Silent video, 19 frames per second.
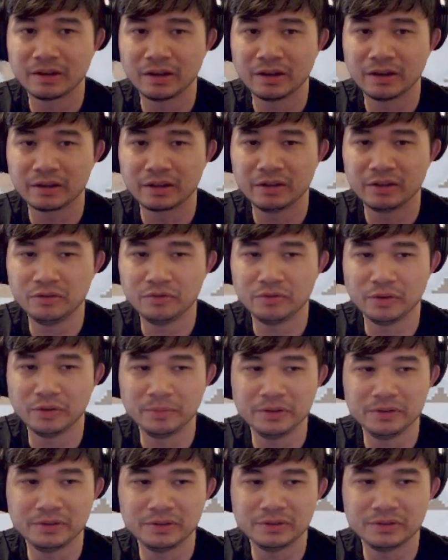Can you flip
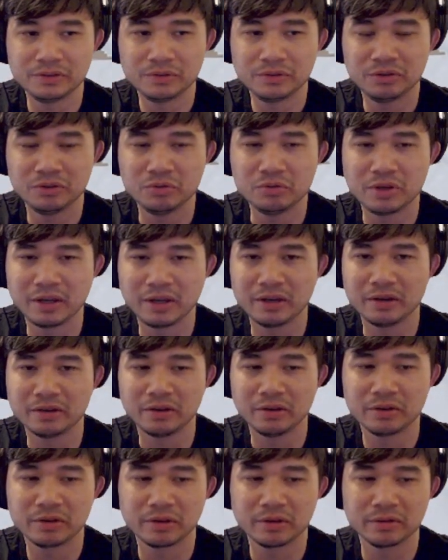this turn? You can,
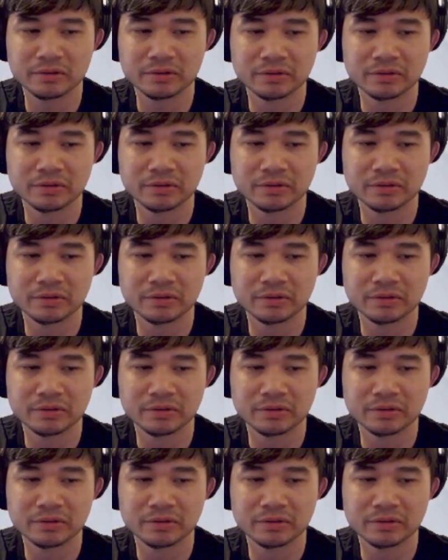okay.